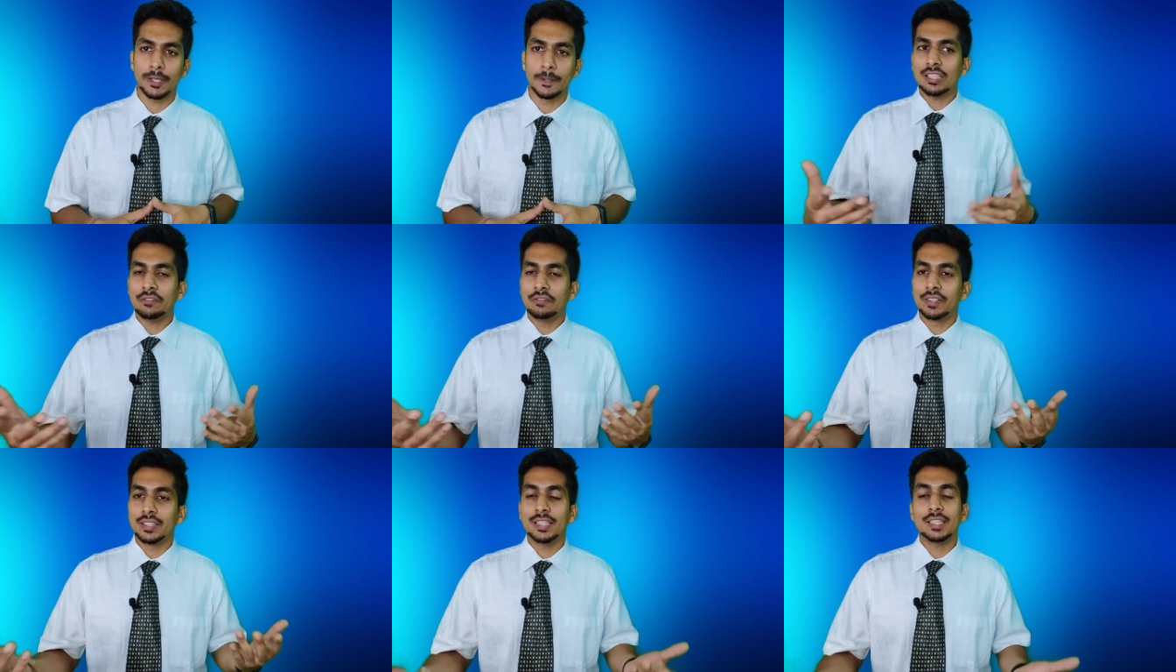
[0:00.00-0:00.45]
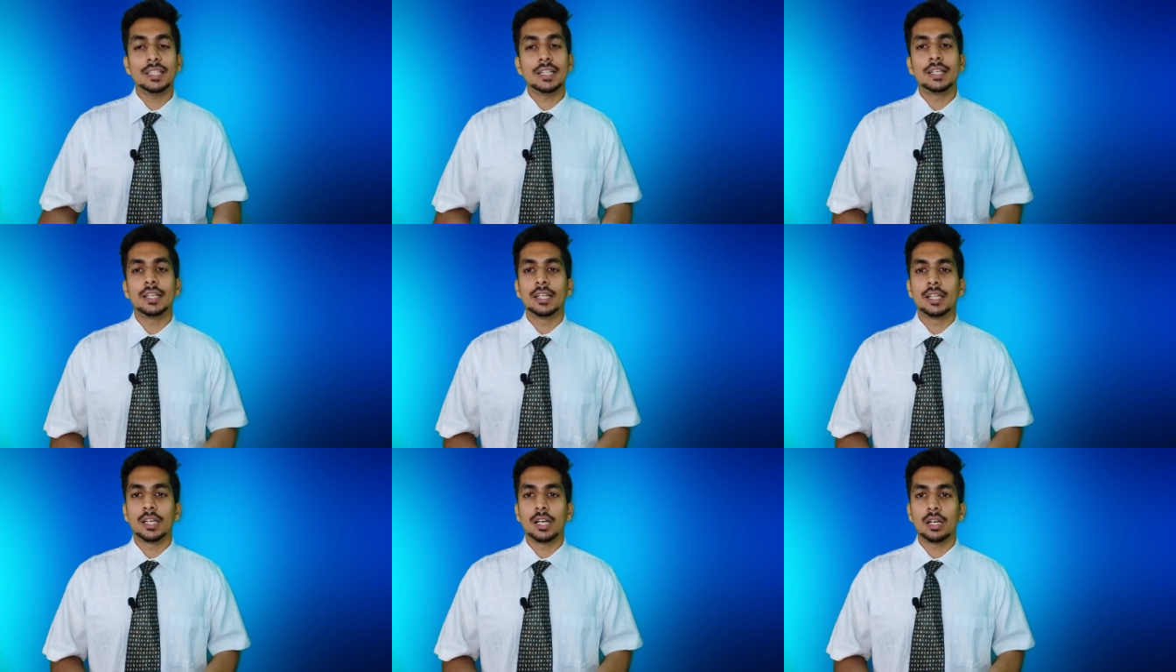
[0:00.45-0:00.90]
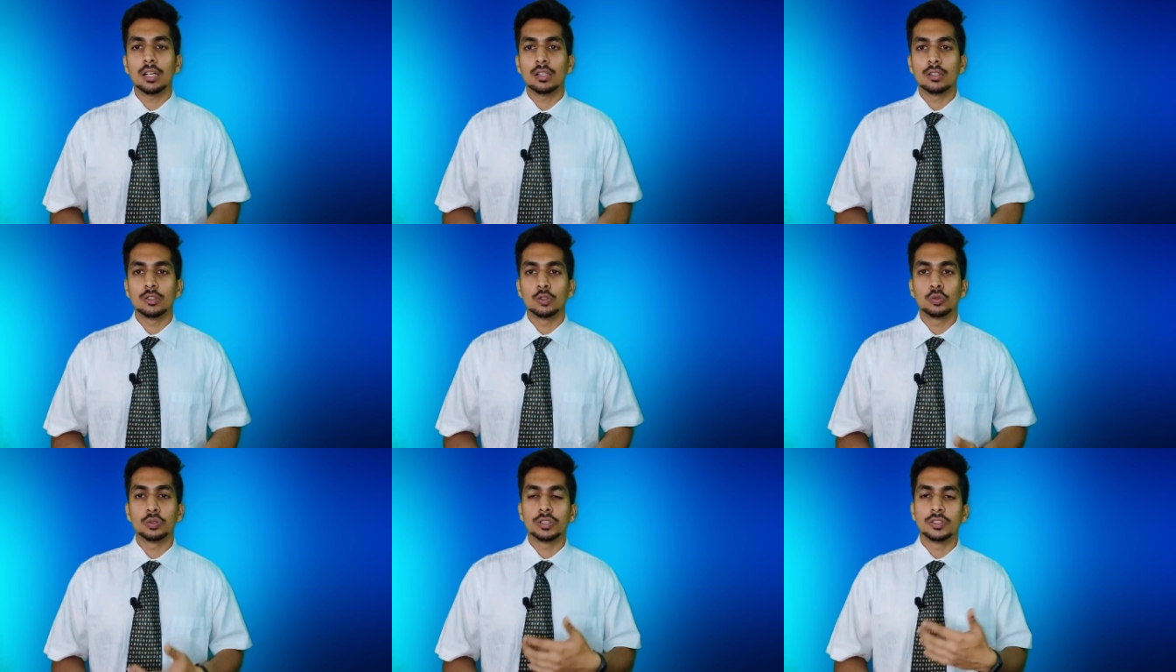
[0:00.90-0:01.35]
Say within India,
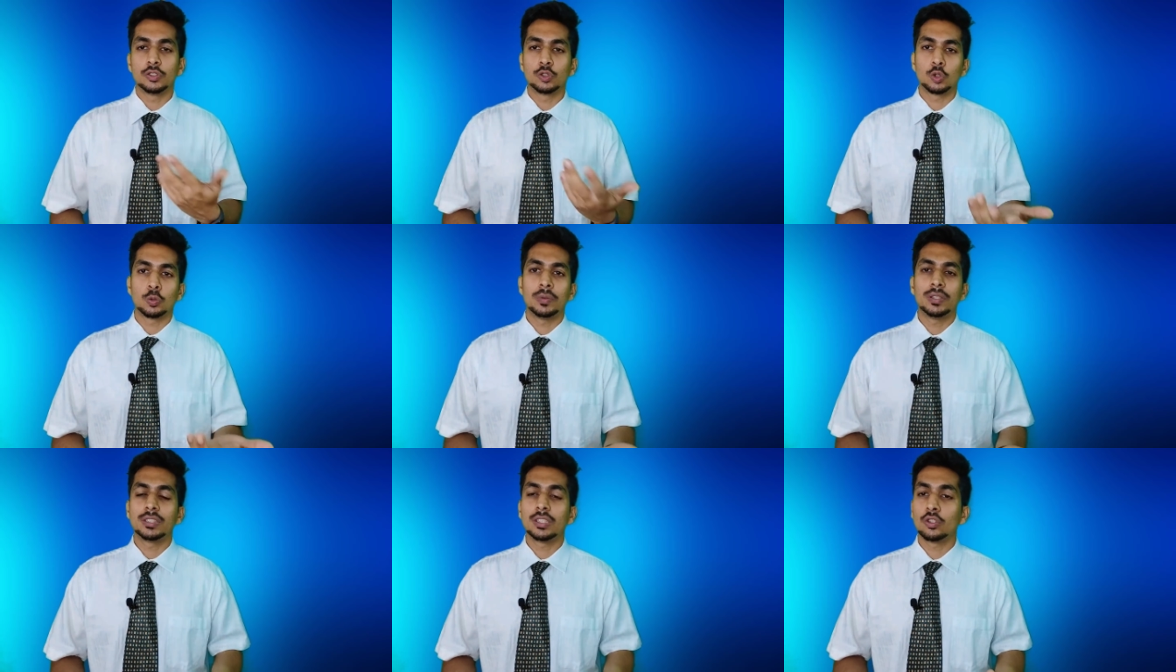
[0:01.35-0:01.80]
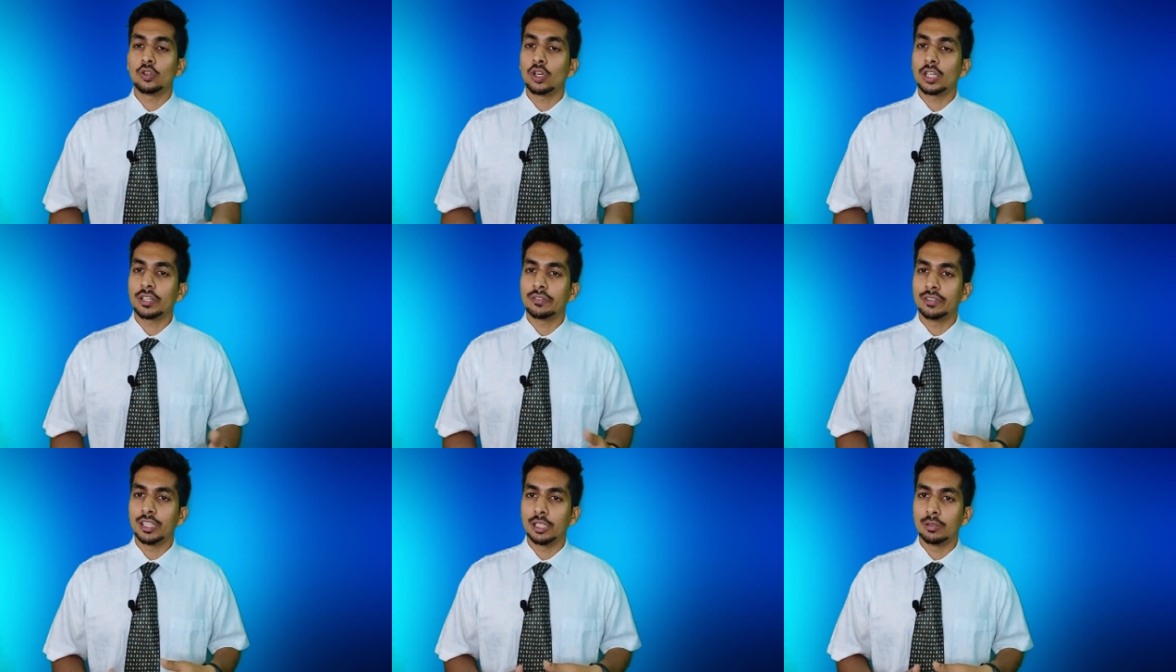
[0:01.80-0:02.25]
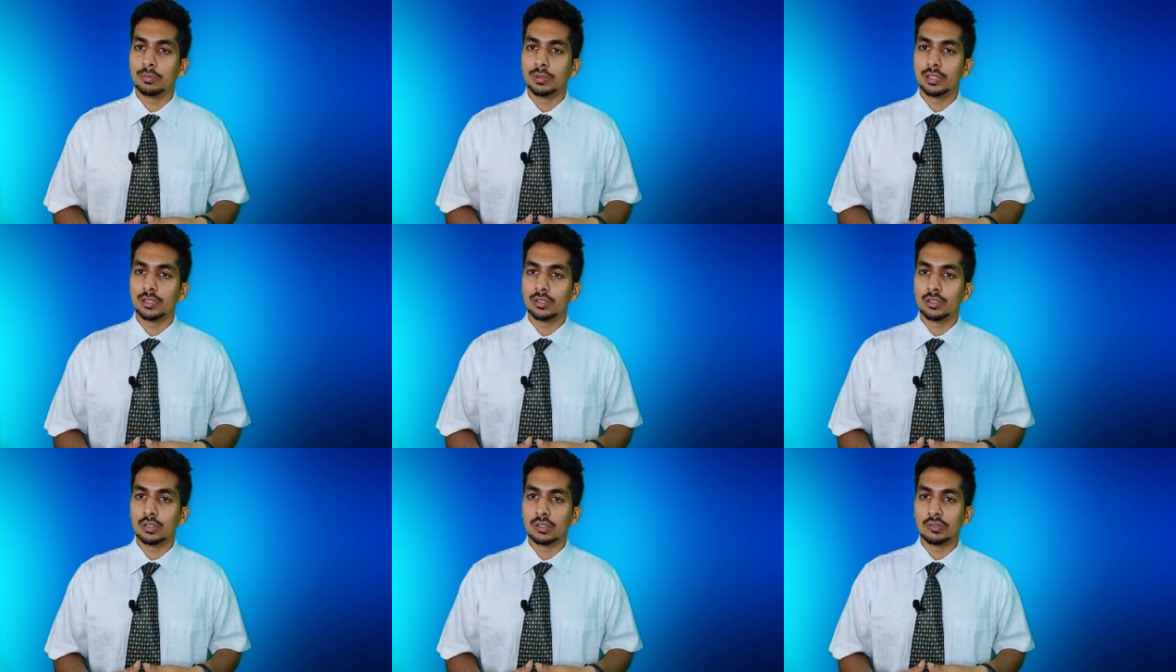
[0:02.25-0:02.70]
those instruments are not
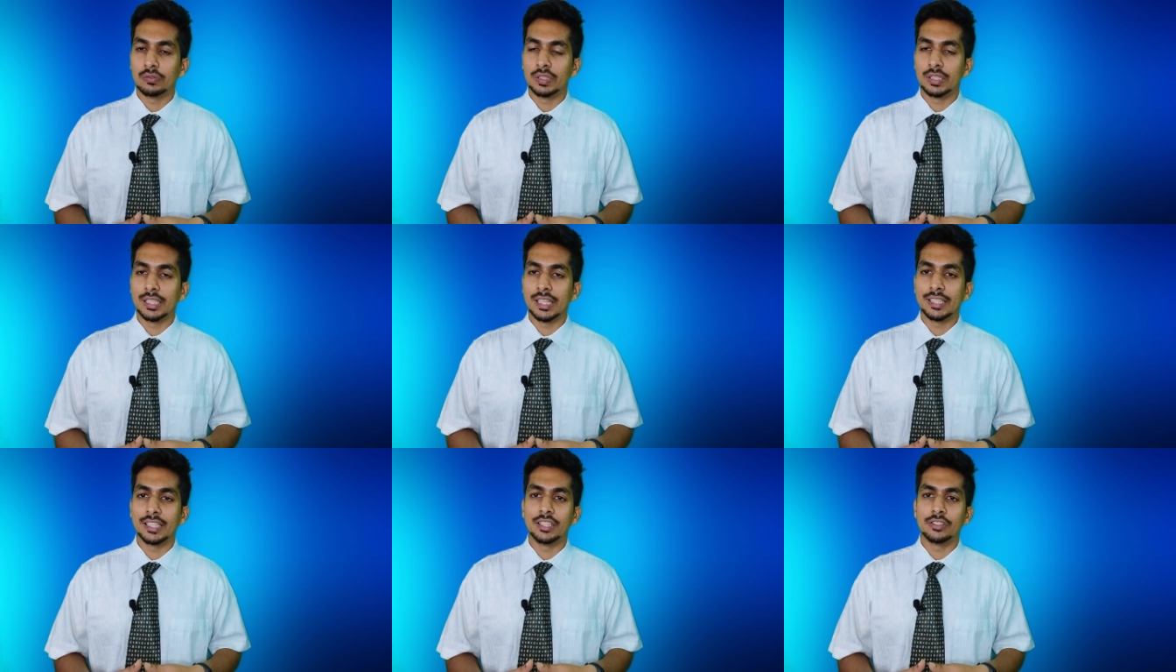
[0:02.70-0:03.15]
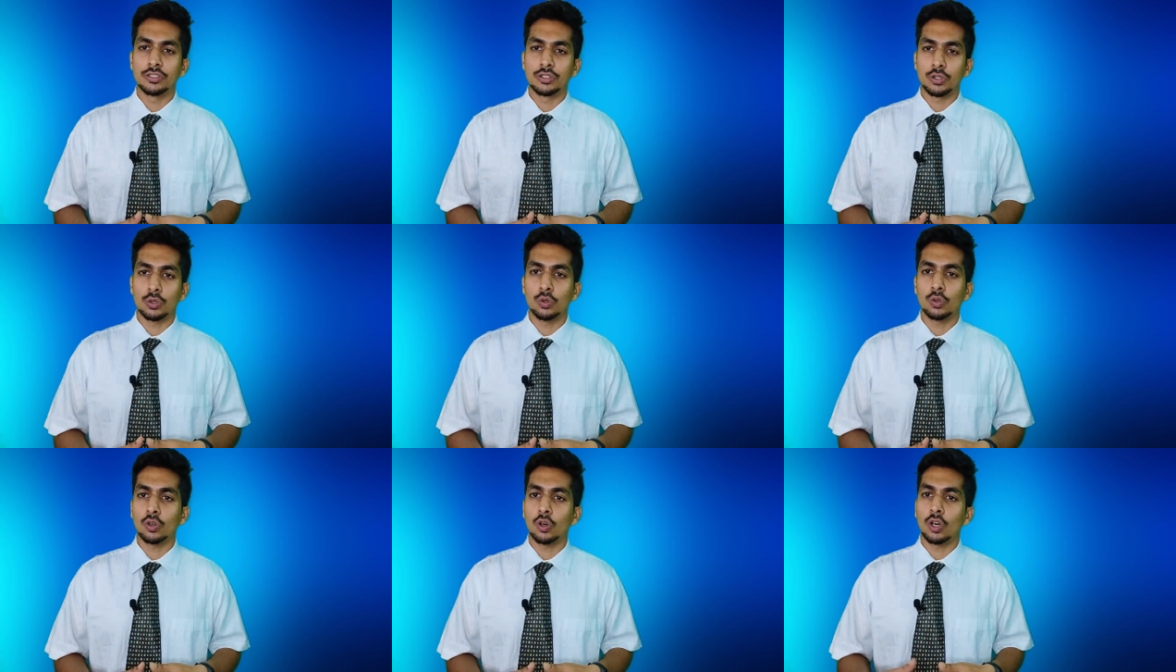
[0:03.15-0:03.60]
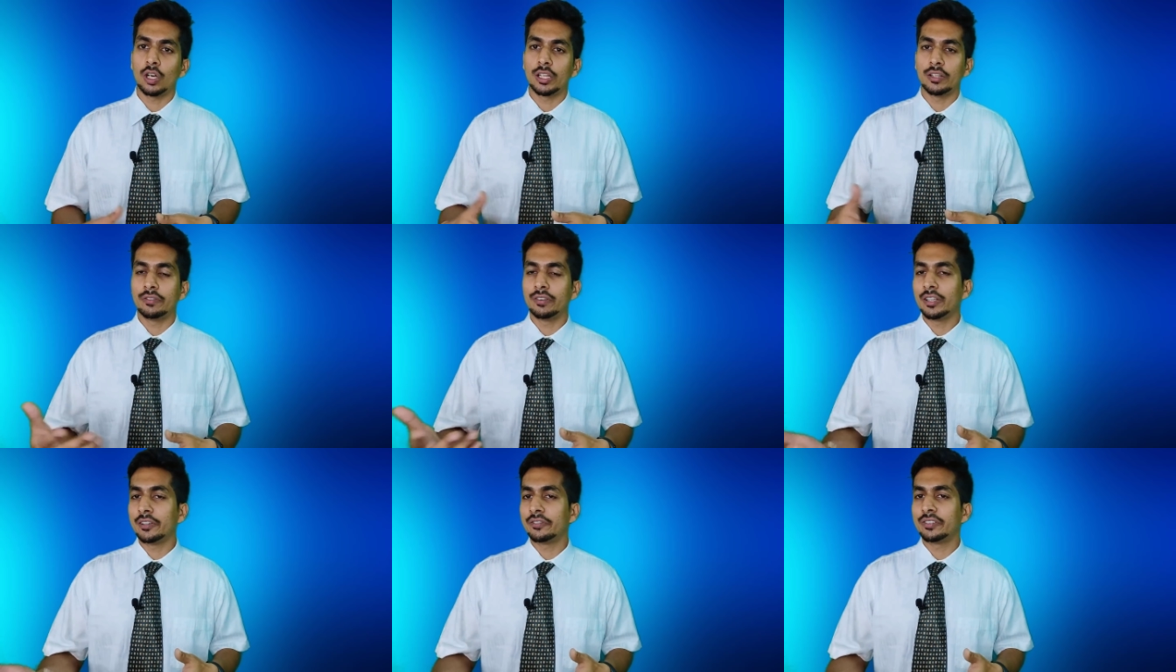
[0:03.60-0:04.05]
available with any institute or
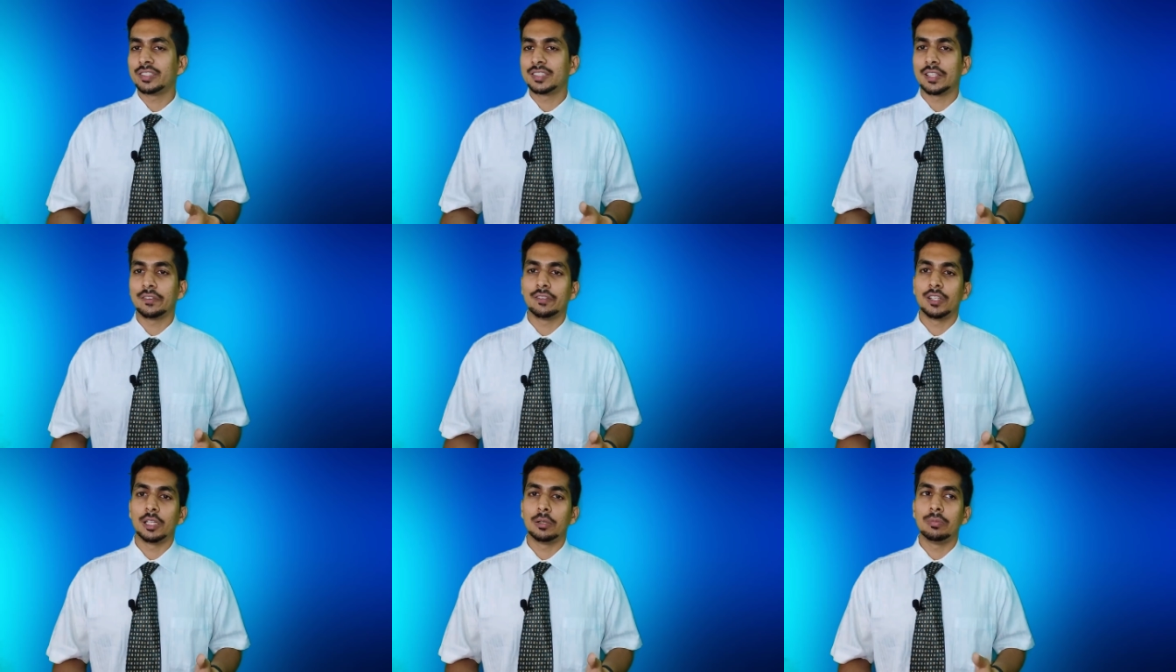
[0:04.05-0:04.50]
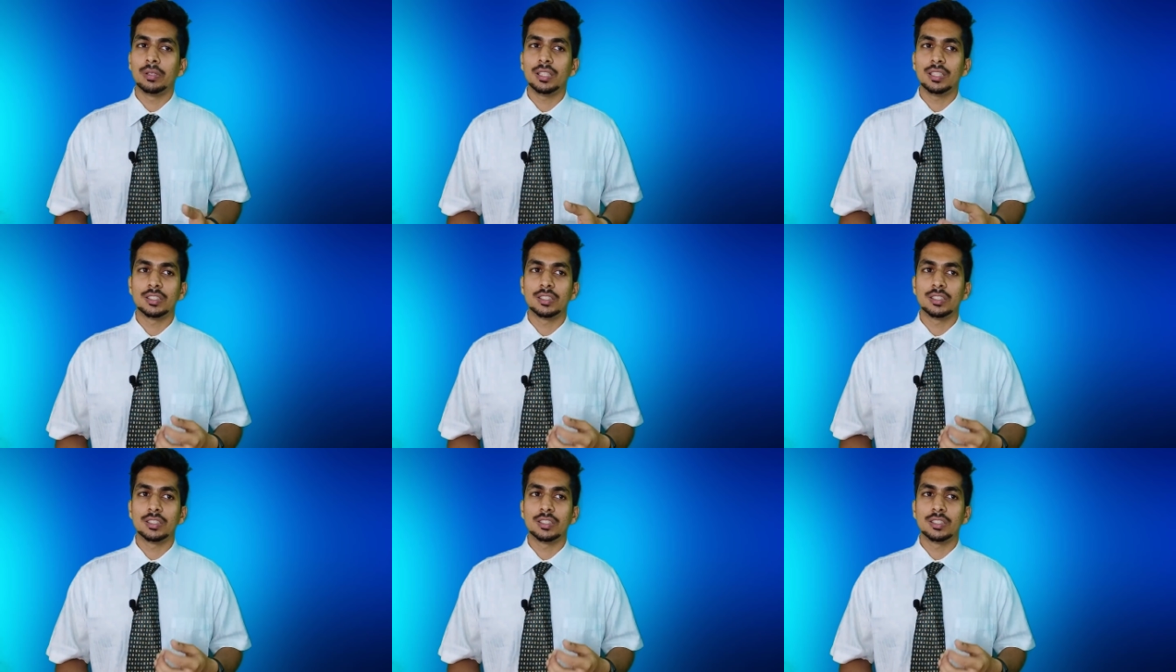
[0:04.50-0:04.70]
even if it's available,